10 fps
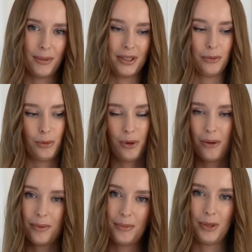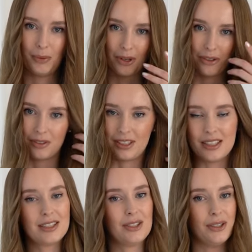but it will probably be one of
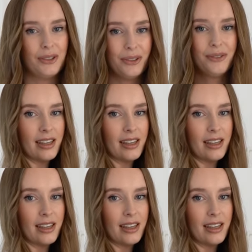these two.